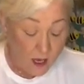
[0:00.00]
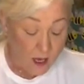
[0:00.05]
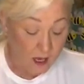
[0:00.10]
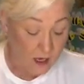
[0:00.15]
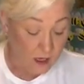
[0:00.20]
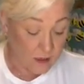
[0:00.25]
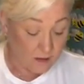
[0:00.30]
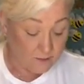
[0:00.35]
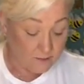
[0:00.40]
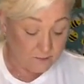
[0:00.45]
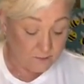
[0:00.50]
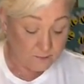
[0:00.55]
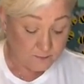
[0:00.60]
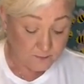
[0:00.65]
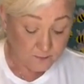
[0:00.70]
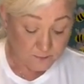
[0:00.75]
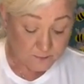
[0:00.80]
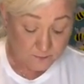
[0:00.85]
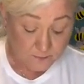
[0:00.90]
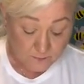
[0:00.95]
Um,
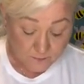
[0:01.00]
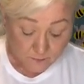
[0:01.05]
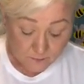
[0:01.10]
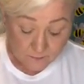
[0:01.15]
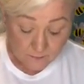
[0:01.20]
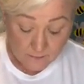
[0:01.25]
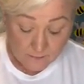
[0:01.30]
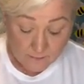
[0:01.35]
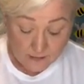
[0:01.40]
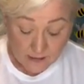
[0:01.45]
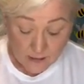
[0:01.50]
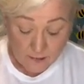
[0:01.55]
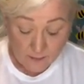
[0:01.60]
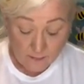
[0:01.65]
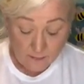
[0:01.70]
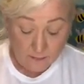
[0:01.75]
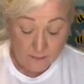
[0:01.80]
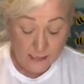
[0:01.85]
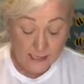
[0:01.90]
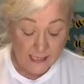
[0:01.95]

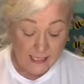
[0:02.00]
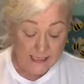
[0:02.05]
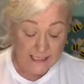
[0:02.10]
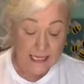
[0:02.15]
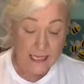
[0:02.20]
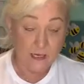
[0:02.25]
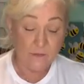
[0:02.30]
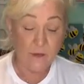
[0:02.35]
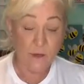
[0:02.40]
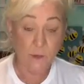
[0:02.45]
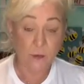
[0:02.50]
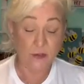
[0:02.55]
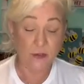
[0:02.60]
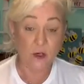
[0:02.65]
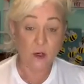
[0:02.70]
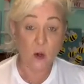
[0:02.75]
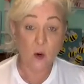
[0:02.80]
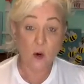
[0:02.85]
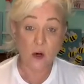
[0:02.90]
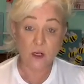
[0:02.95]
and like I said, if you put the
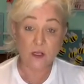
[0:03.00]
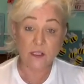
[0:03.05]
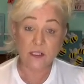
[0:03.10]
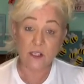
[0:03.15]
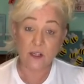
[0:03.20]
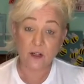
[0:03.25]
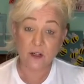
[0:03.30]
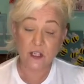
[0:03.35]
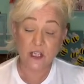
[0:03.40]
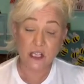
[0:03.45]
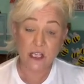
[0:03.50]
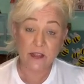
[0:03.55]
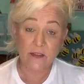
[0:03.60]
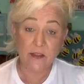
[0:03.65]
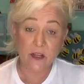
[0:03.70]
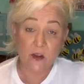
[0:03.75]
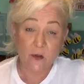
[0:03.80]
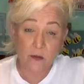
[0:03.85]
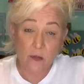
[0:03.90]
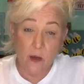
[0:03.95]
cornstarch in
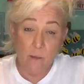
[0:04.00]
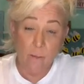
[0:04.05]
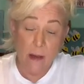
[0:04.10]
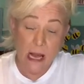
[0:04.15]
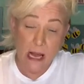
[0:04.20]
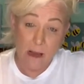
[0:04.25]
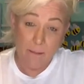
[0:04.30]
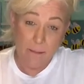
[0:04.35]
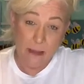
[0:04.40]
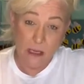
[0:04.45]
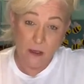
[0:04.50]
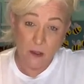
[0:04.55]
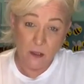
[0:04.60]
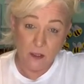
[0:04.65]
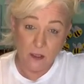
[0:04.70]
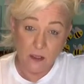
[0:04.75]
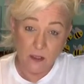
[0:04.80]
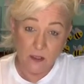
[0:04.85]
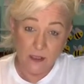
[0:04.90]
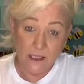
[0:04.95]
there, they'll pop out a
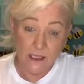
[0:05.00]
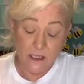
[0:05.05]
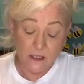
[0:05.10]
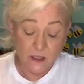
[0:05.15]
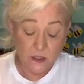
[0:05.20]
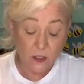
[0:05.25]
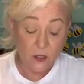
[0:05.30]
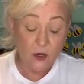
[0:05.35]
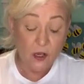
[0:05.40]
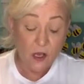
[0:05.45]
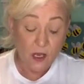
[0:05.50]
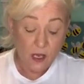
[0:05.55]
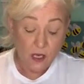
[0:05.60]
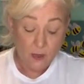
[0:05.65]
little easier.